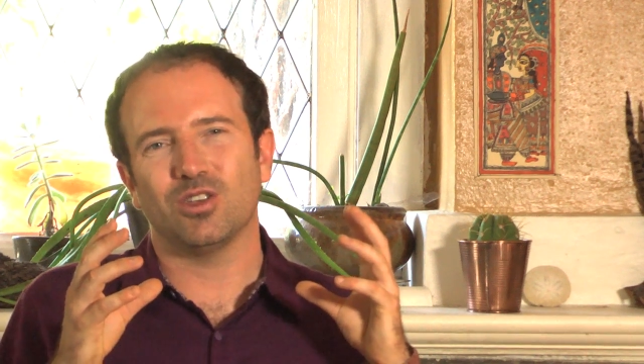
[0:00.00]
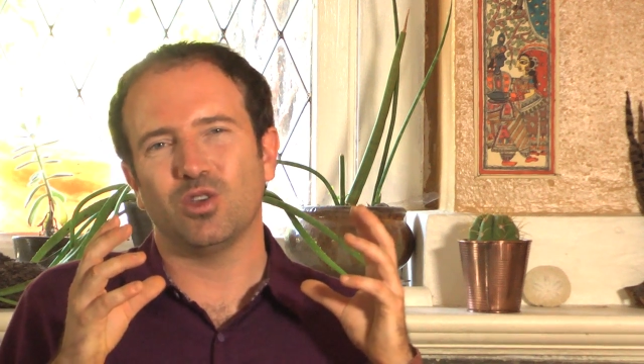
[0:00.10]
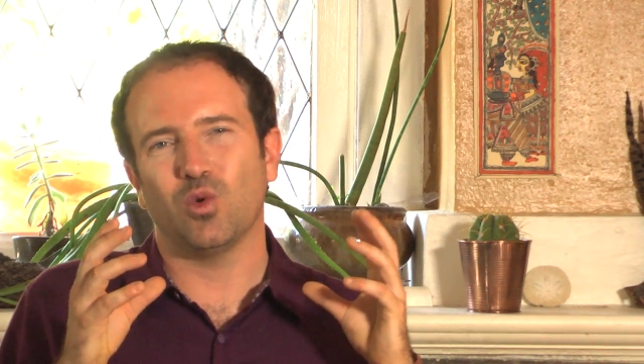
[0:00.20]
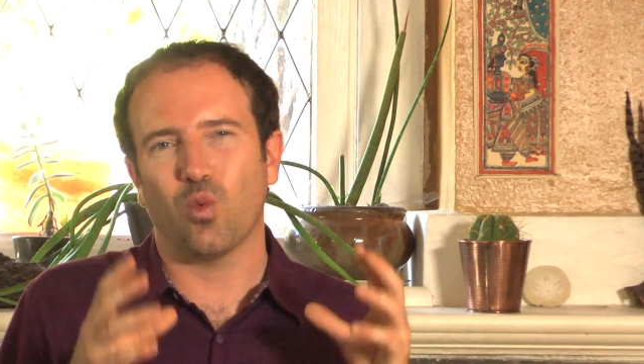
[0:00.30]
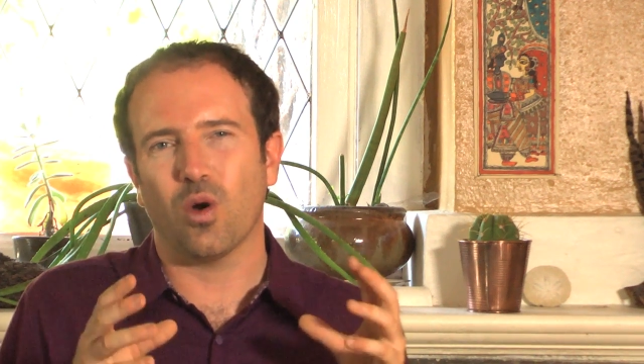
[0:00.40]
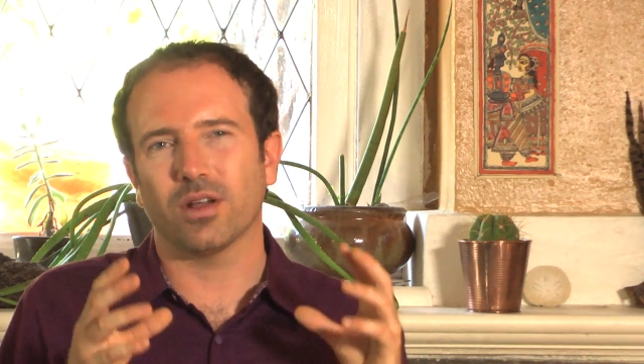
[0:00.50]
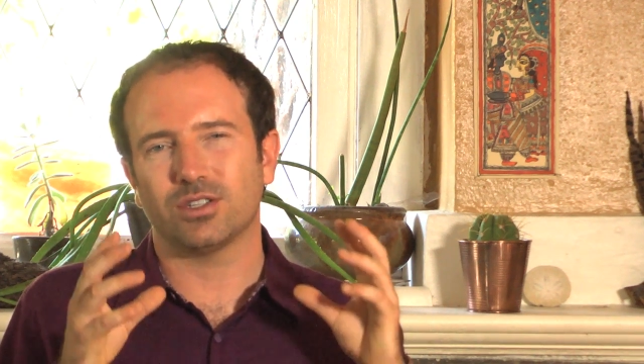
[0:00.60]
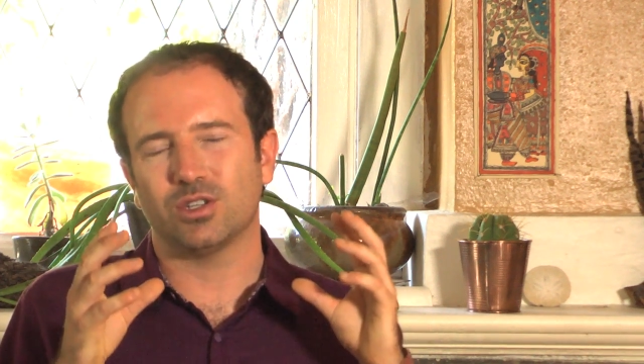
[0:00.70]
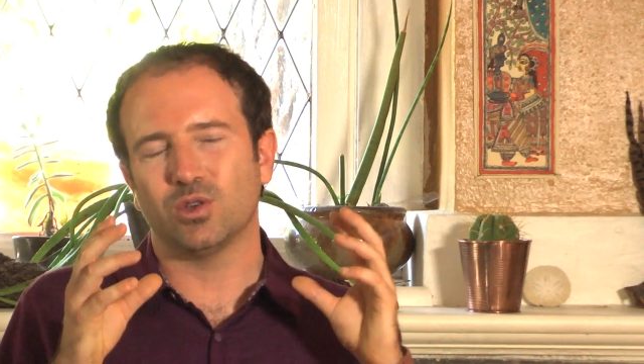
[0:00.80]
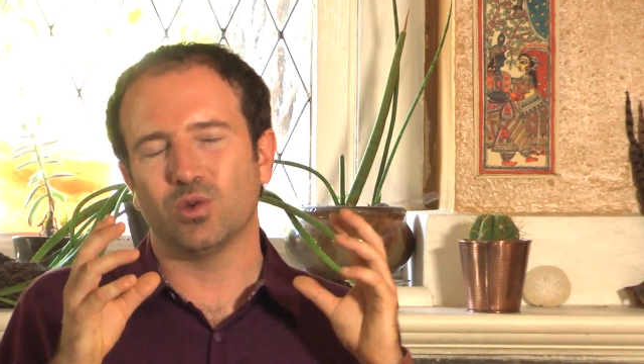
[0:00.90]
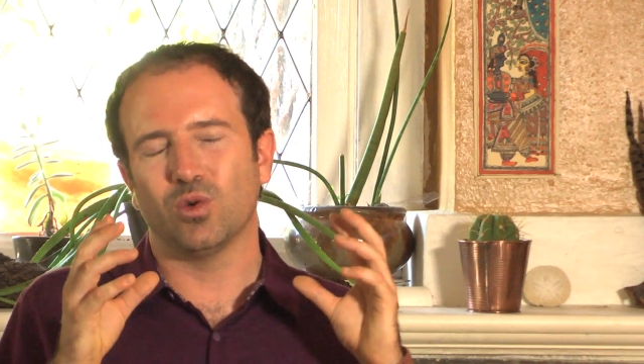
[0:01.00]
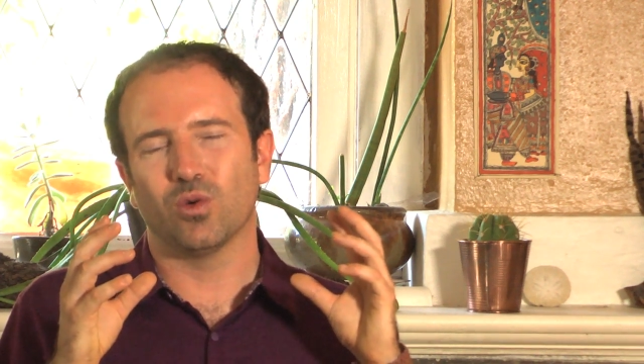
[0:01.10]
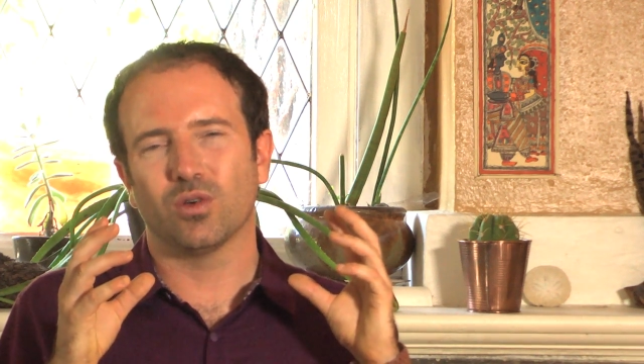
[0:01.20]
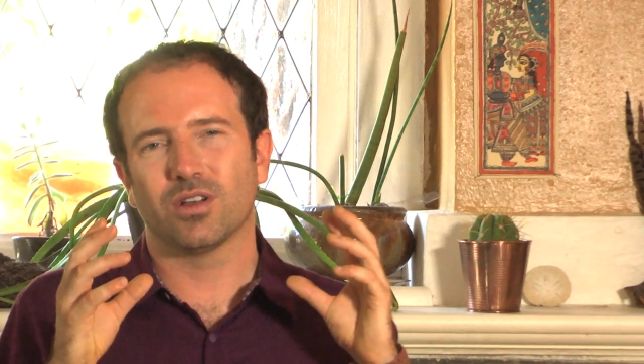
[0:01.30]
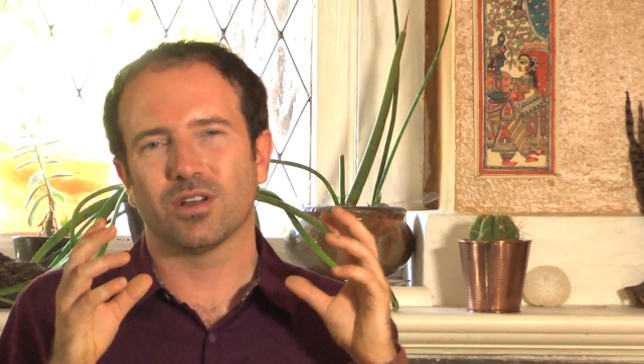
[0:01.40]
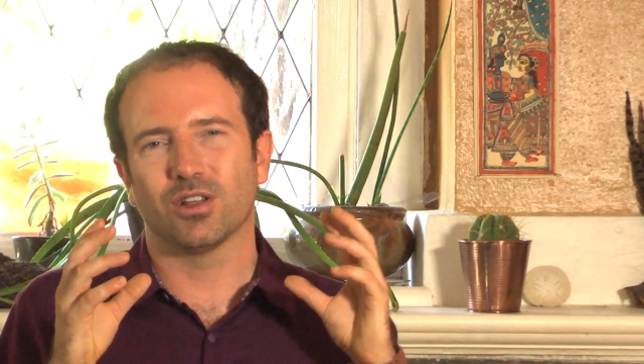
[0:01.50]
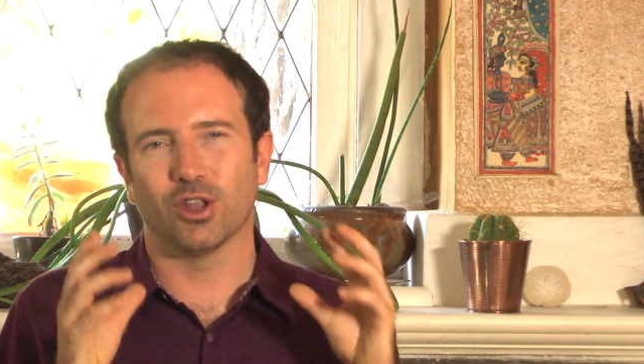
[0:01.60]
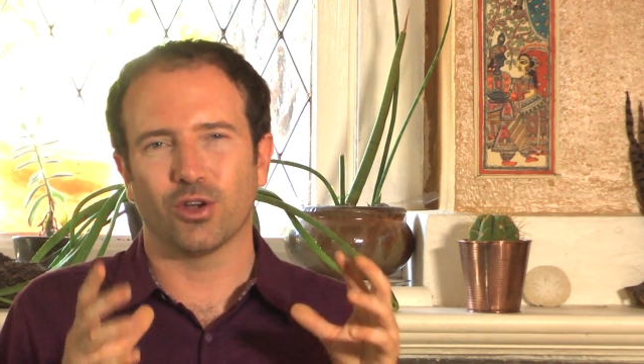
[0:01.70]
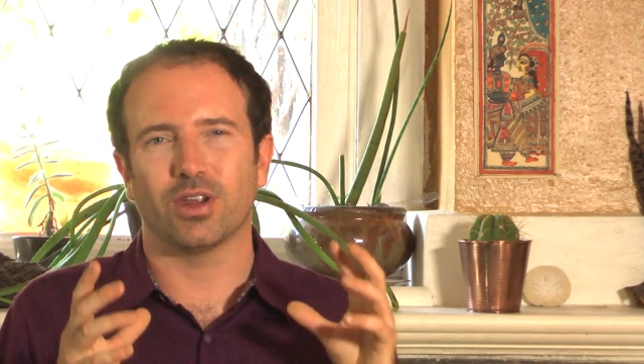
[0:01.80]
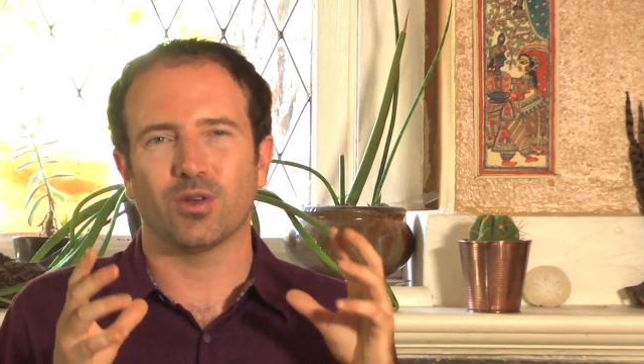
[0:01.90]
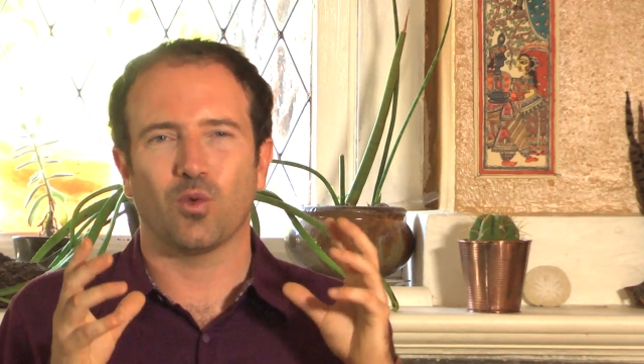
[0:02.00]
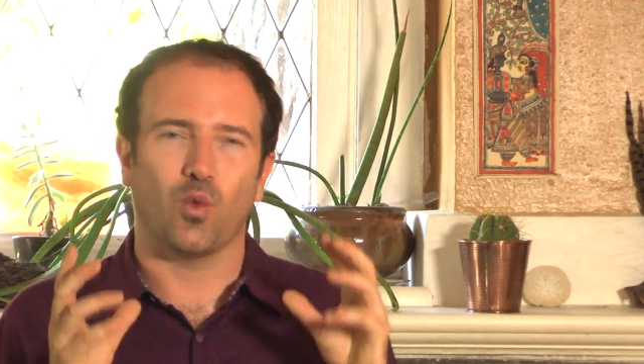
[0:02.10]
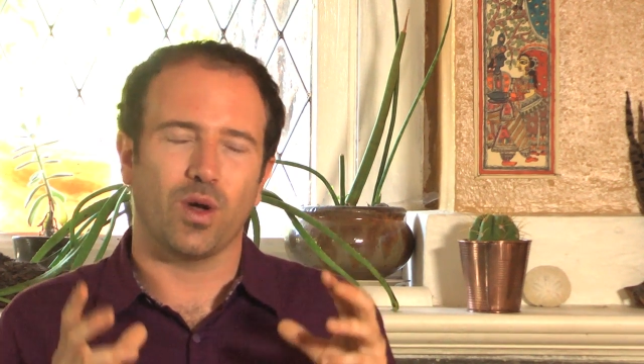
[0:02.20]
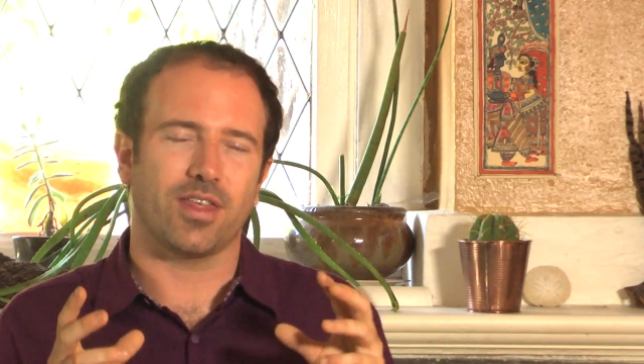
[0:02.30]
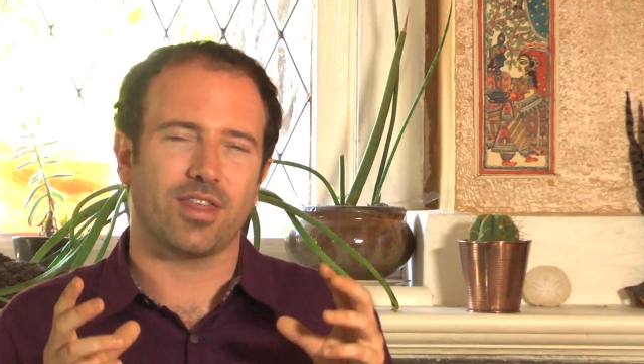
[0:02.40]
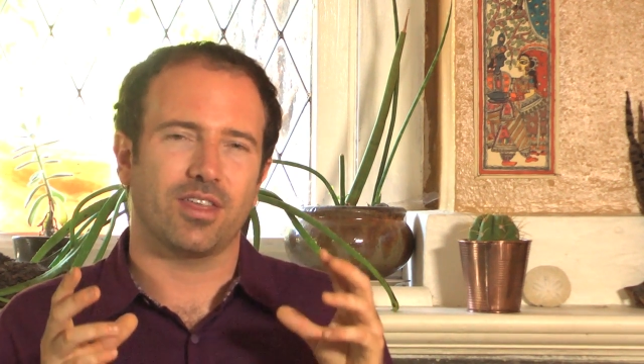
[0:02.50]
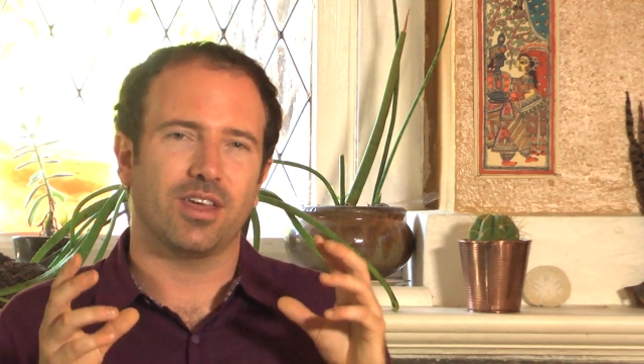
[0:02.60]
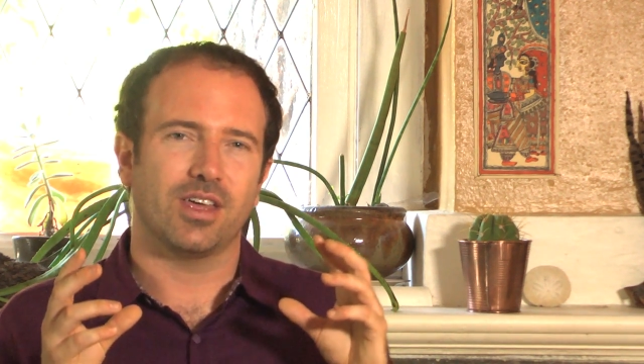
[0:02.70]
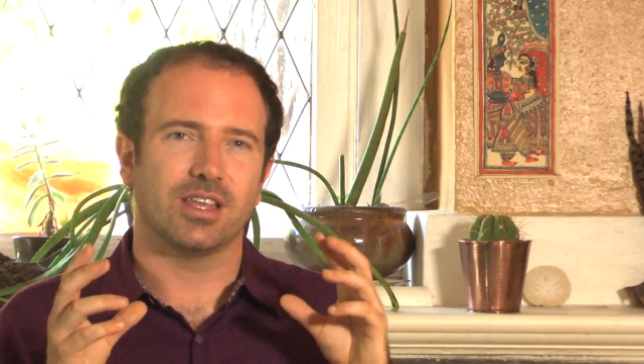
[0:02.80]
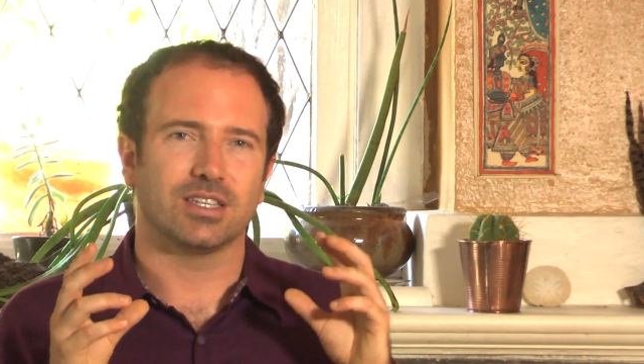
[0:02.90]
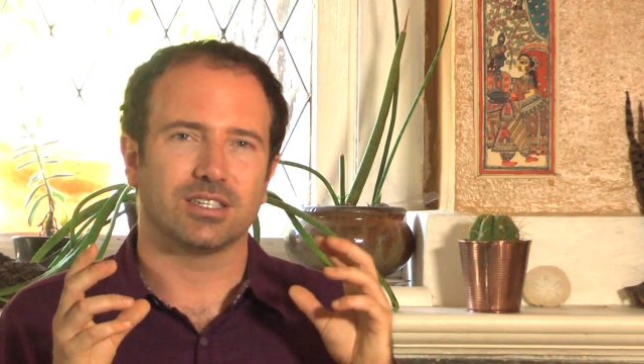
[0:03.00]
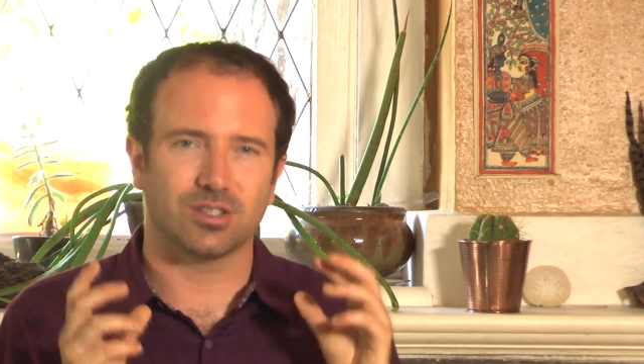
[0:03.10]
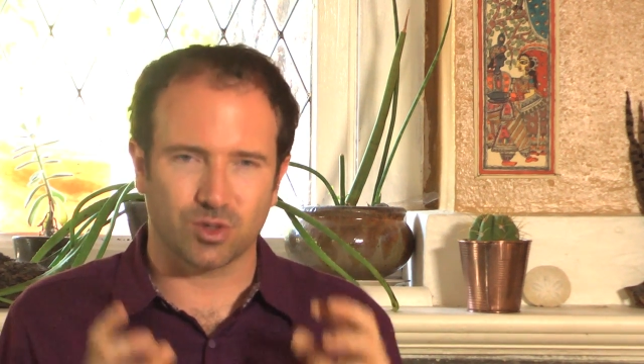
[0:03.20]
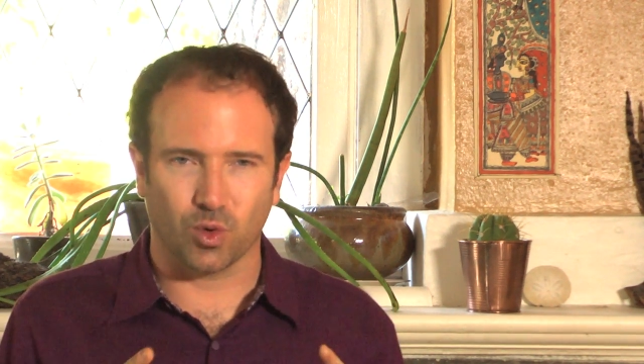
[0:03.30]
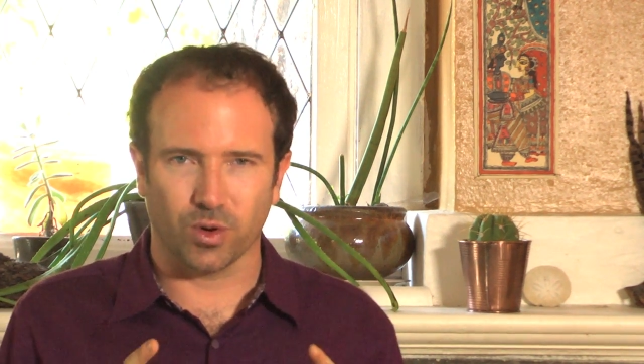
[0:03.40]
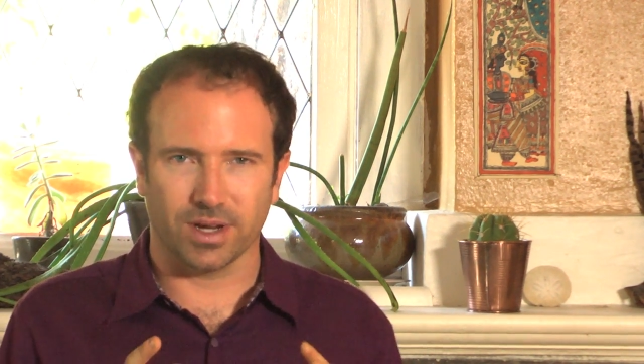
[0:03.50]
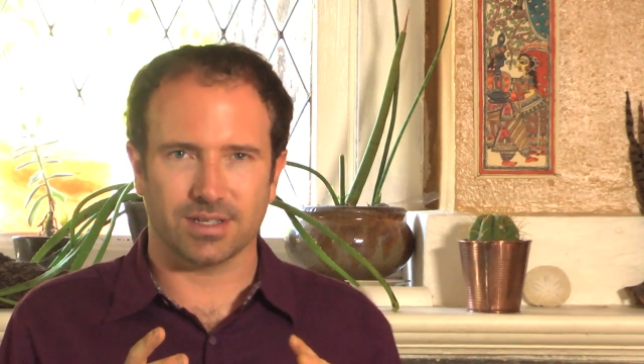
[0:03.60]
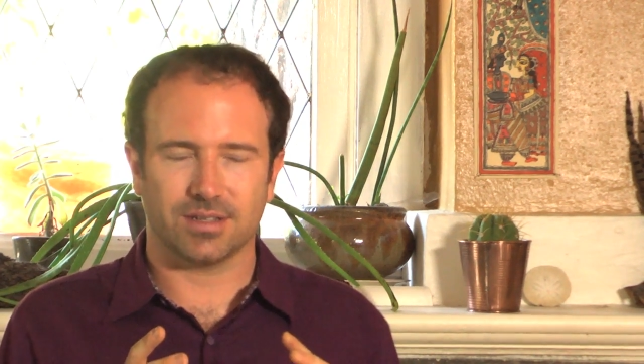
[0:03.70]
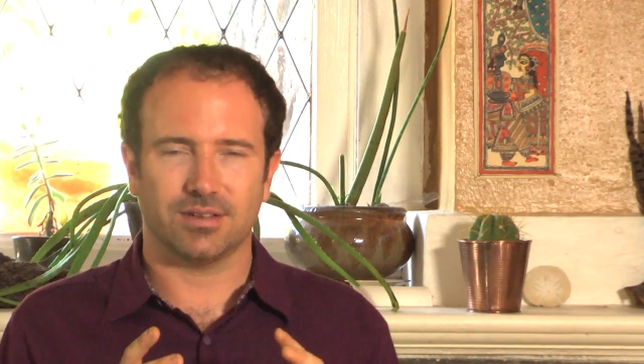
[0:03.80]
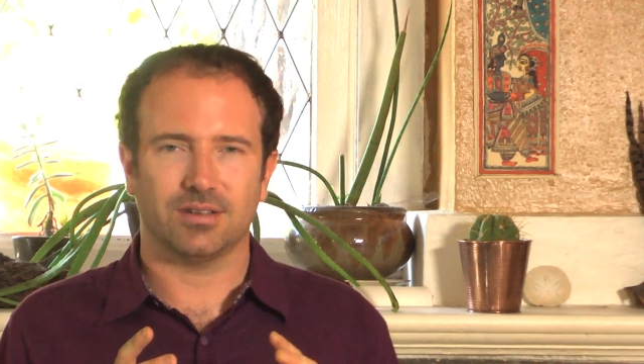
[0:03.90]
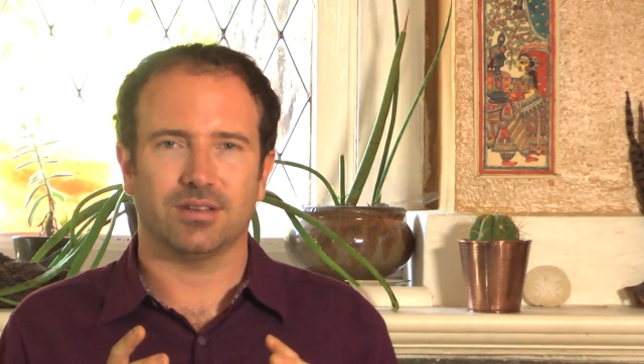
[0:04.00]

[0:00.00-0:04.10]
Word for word: you want to learn it with stories.